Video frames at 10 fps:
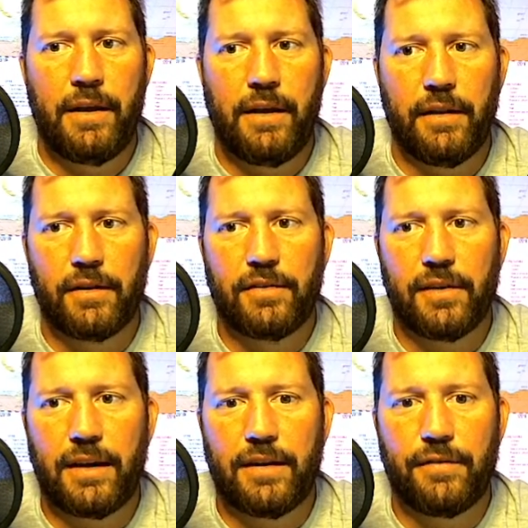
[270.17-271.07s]
it looks
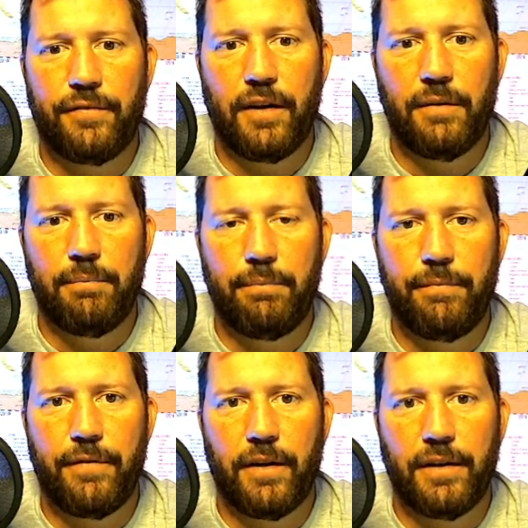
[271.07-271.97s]
like it's
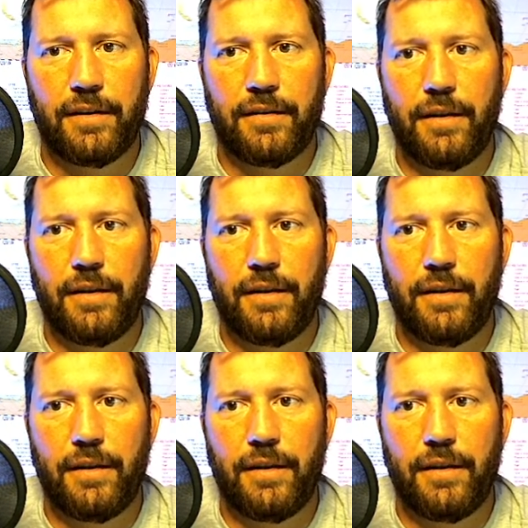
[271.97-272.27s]
falling.